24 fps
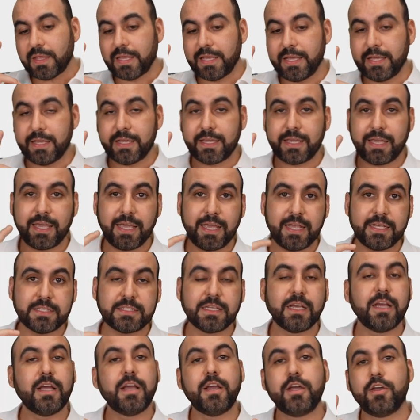In
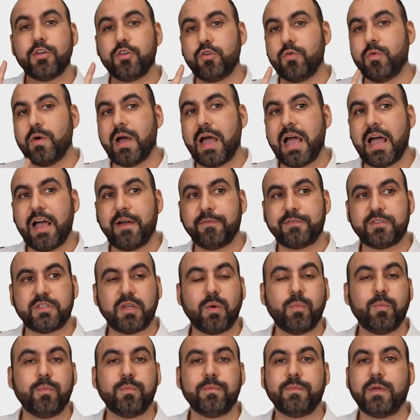case you have
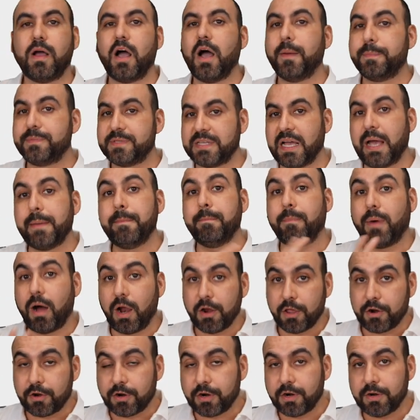some uptime
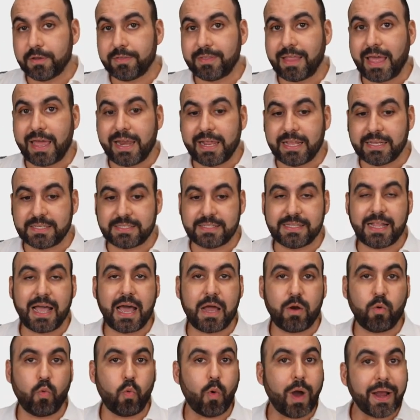monitor that is
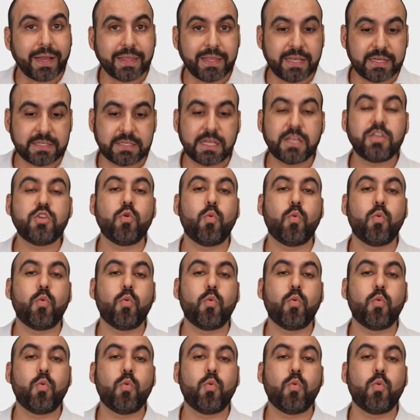not whitelisted,